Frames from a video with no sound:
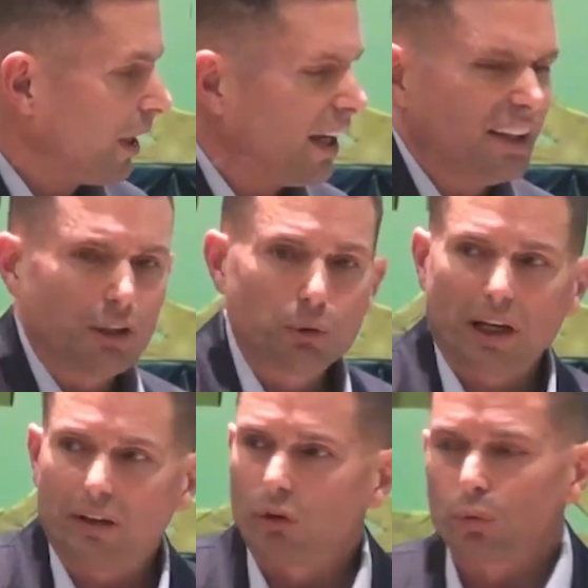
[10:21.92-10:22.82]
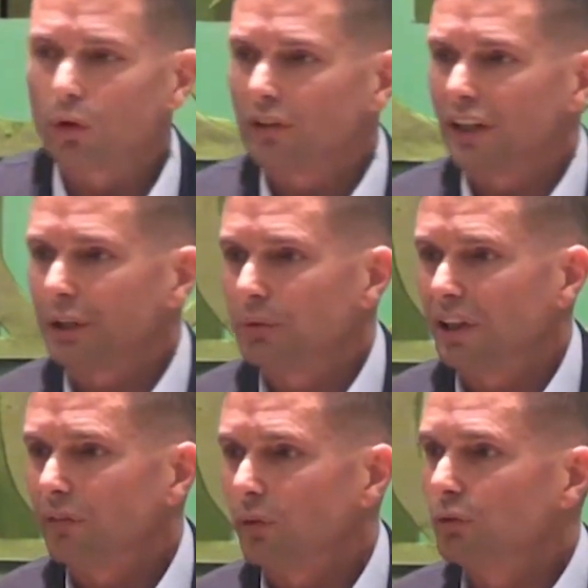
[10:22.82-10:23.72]
And then you have a world like you
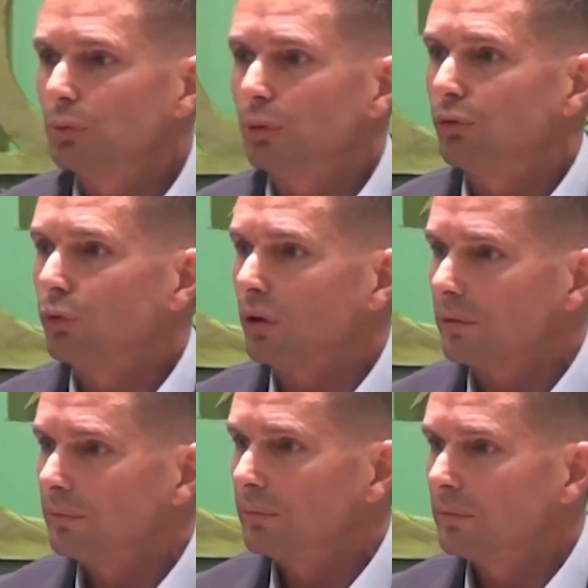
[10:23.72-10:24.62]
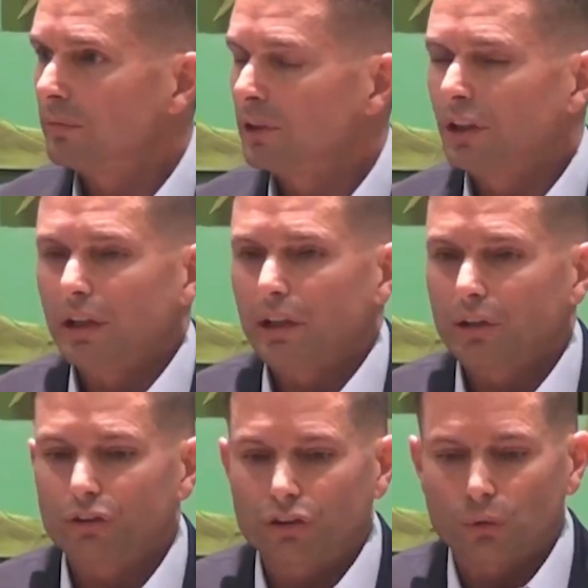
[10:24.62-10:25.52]
never knew before,
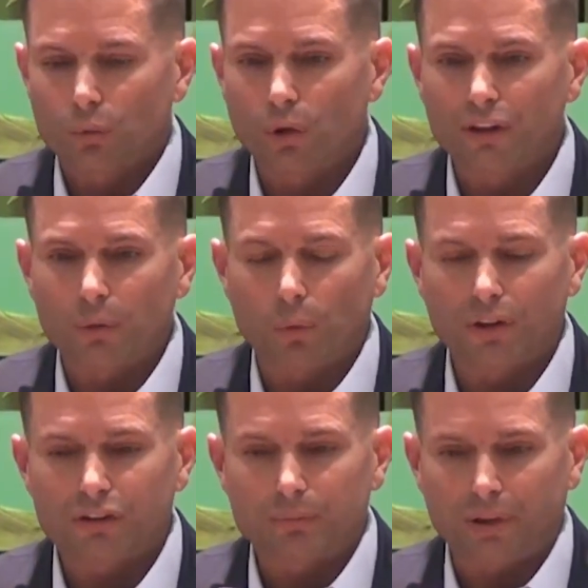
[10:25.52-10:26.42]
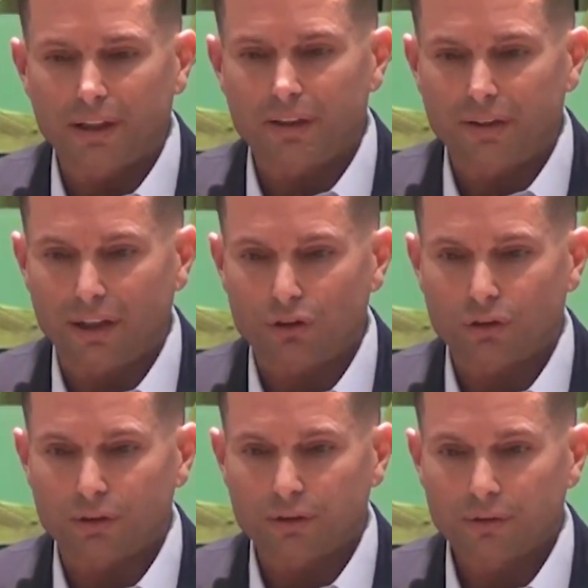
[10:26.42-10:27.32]
because it's a world that wasn't paying
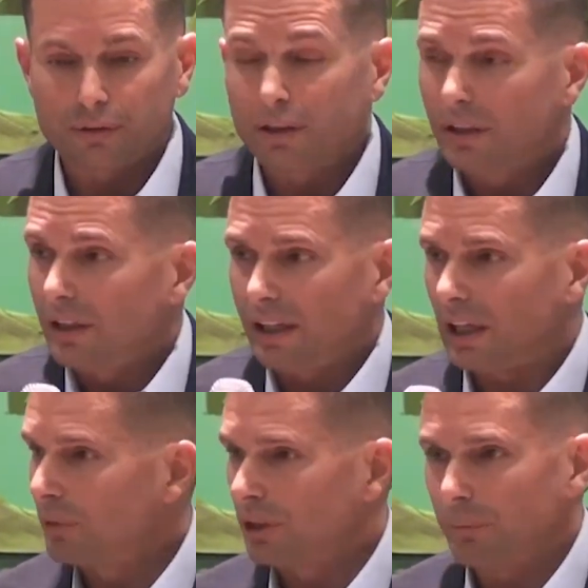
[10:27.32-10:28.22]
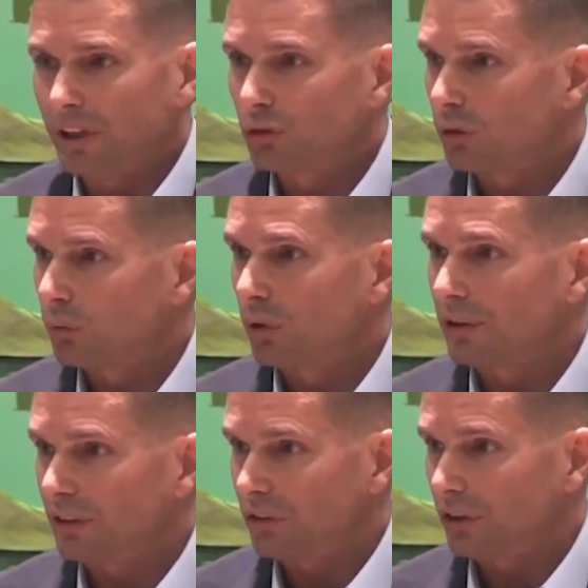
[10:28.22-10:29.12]
attention. And I'm going to make sure the
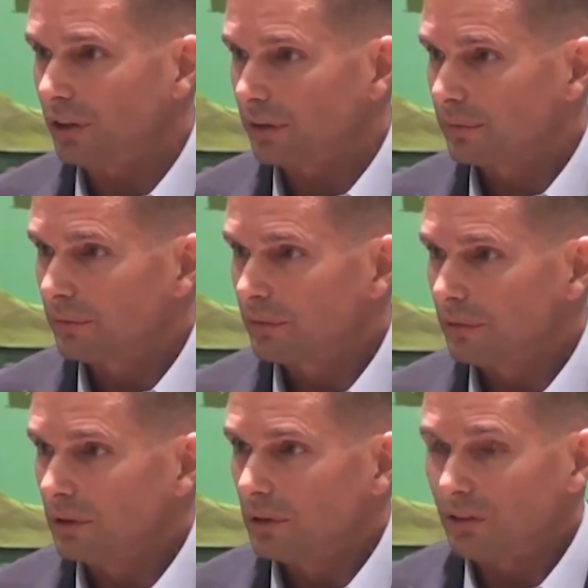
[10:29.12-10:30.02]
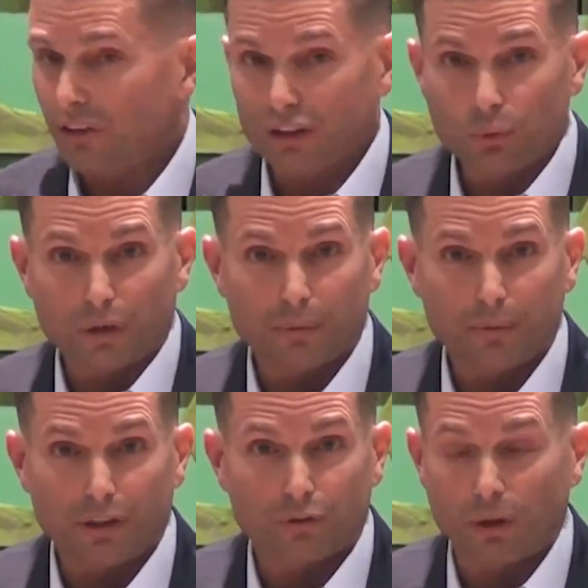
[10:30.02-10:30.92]
world can see it, because that's what
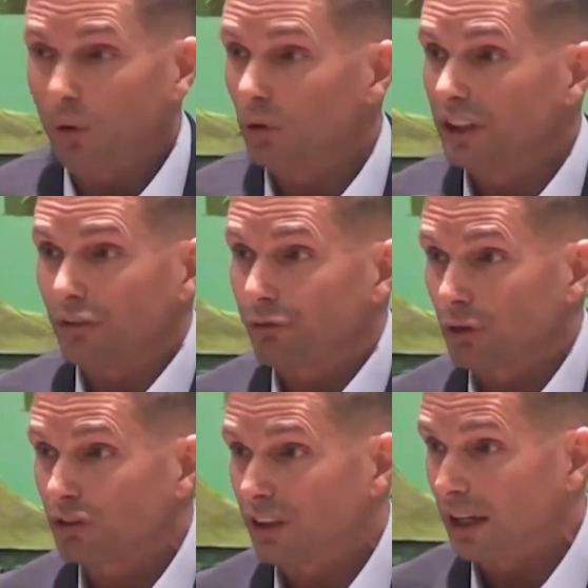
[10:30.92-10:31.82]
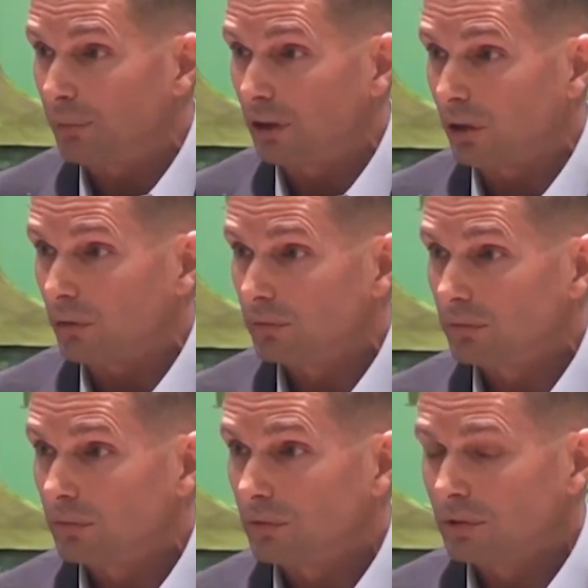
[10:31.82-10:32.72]
I'm here for. I'm only the first domino.
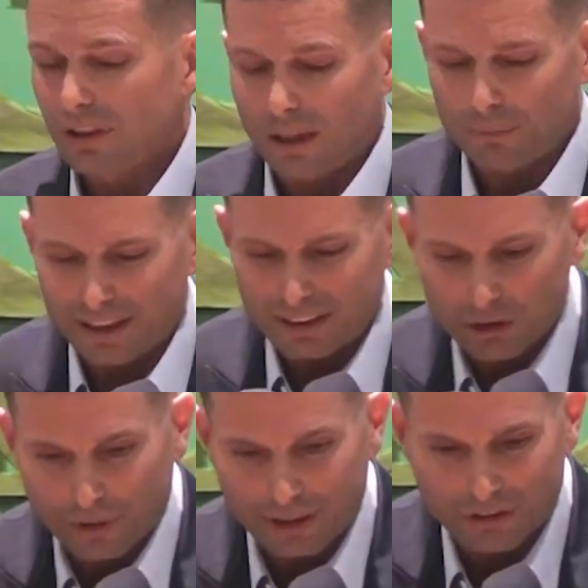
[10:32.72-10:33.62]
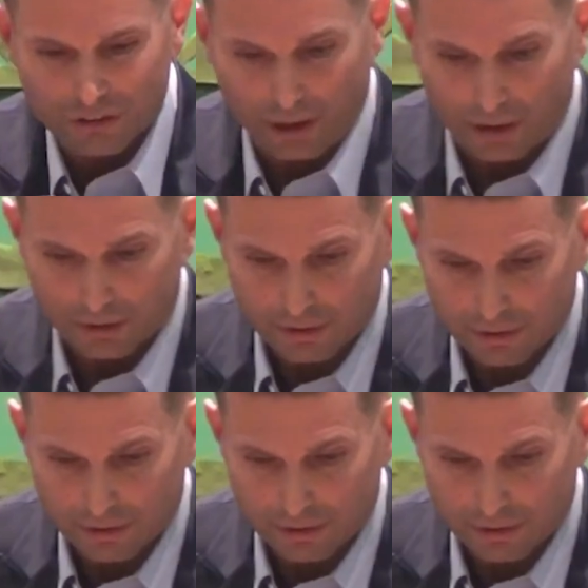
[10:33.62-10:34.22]
I'm like the grain of sand.